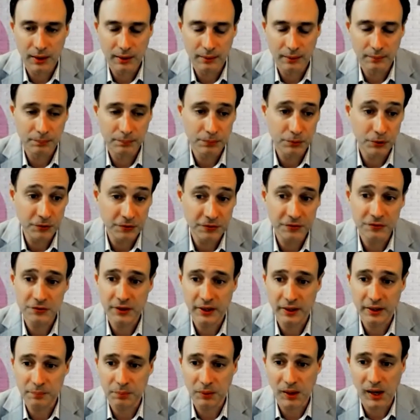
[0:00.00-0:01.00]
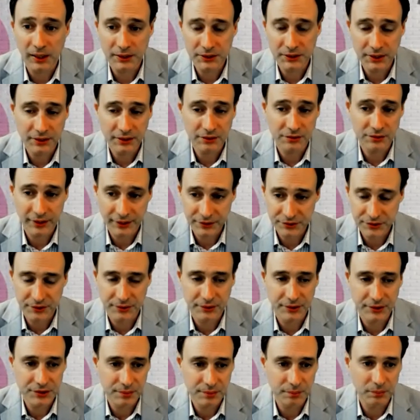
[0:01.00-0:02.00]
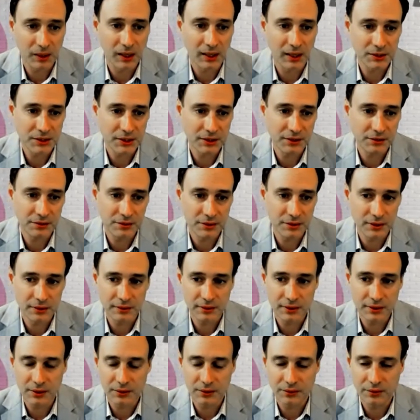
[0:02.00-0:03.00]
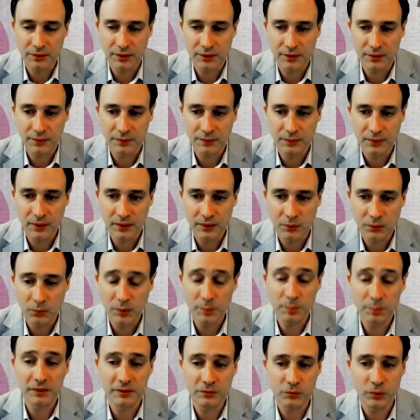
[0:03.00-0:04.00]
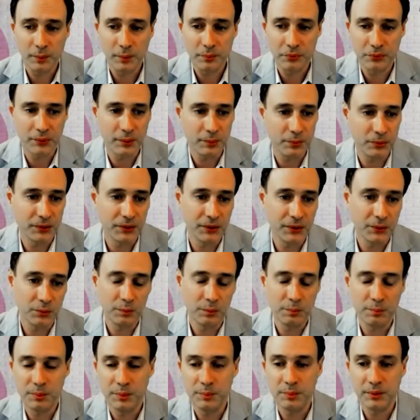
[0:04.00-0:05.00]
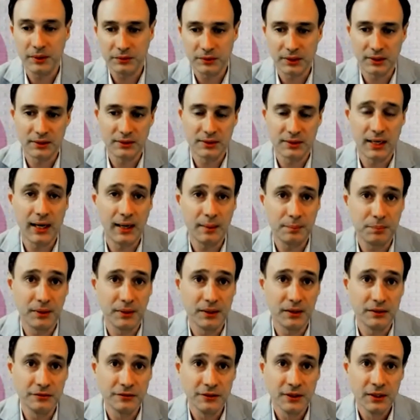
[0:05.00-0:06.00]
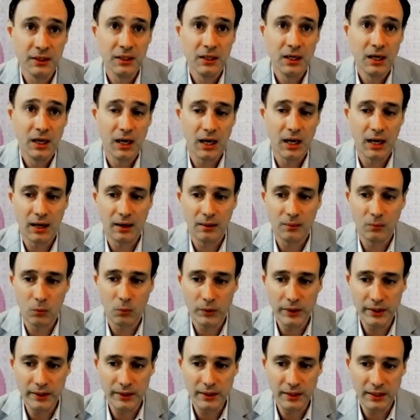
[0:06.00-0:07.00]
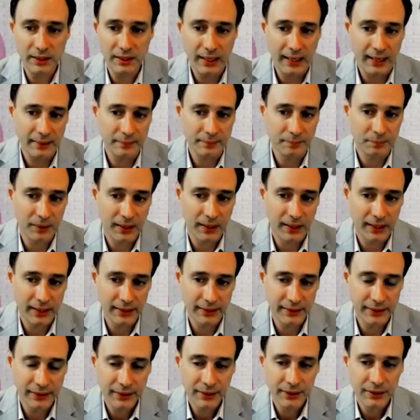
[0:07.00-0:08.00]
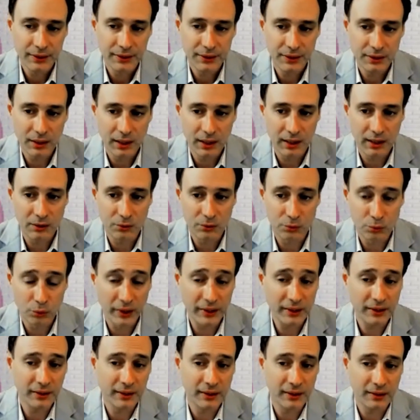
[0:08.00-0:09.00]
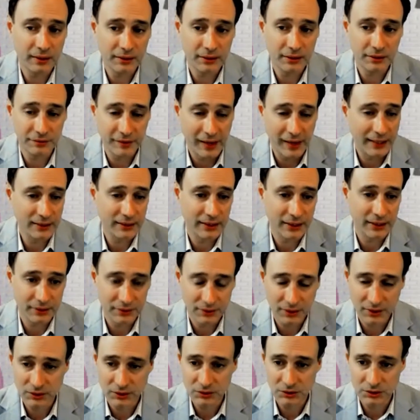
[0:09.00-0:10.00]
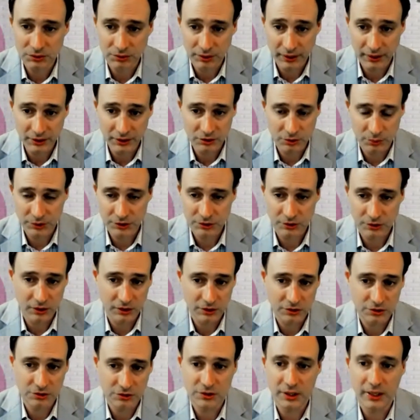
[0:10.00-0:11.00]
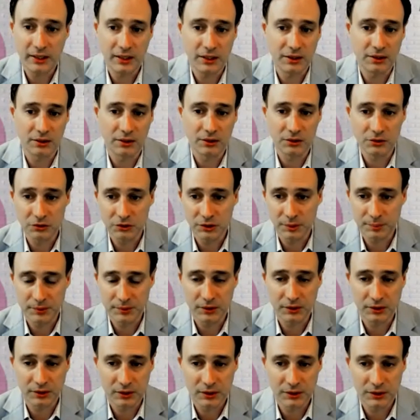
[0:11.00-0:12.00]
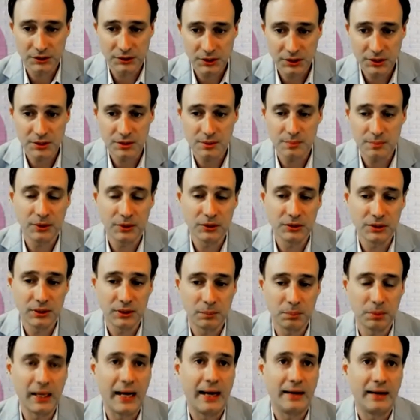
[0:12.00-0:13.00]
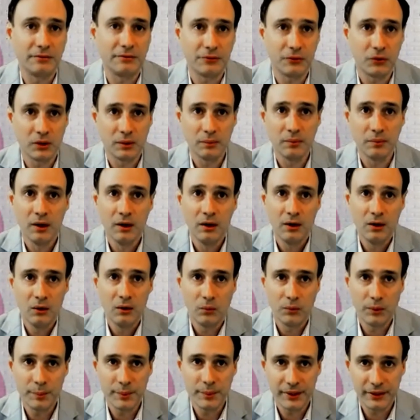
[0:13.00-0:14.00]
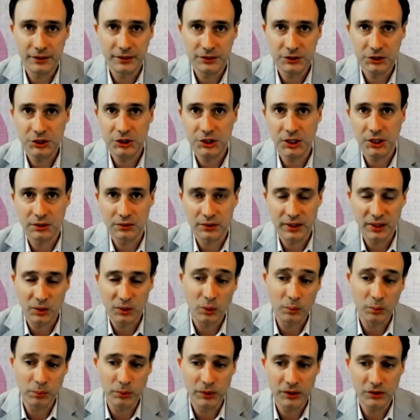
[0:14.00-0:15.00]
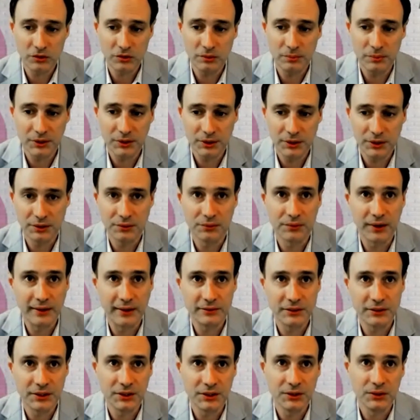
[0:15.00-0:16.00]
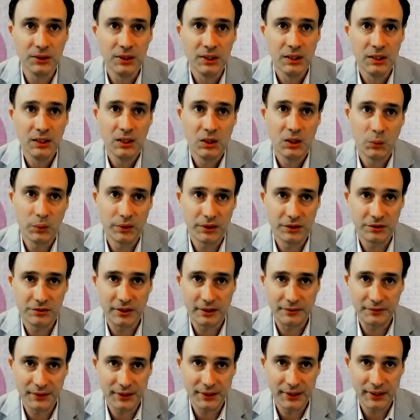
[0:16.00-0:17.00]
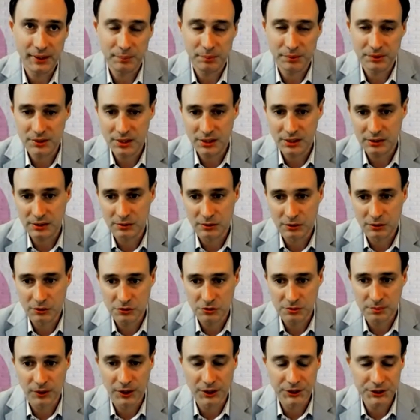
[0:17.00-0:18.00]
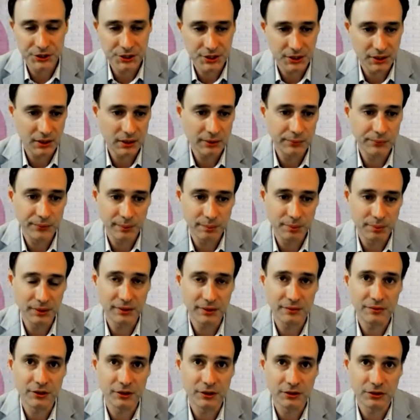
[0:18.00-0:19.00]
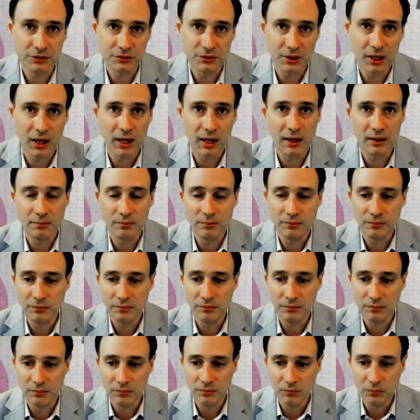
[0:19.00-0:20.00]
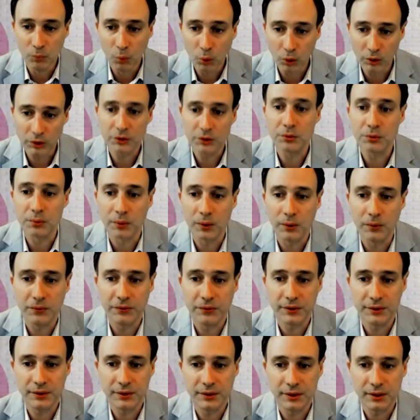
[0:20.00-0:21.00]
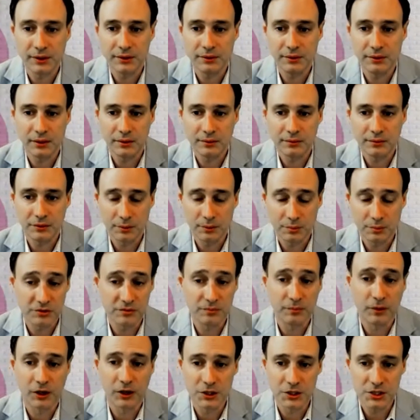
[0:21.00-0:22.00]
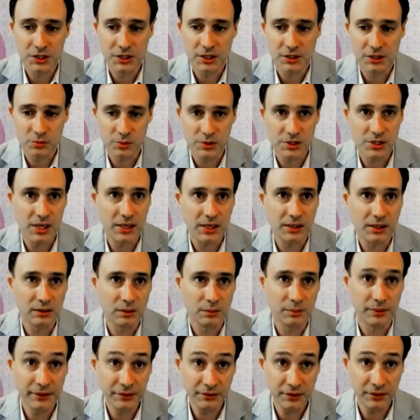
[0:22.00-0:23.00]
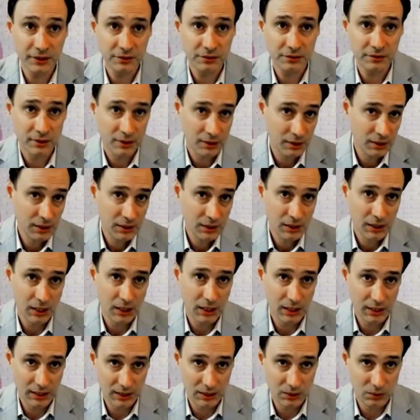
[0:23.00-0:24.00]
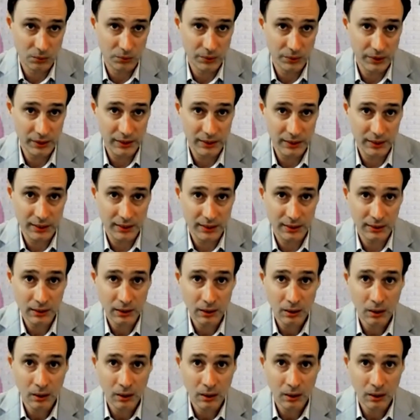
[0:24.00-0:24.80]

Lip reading: proof of stake blockchains, next generation blockchains that we believe Web 3.0 will be built on top of. We did that by running the validator nodes, right? So we started staking our own cryptocurrencies and building a platform. We managed to generate 1.2 million in revenue with a 78% gross margin, and we believe there's more growth in terms of margin as we scale the business. We did.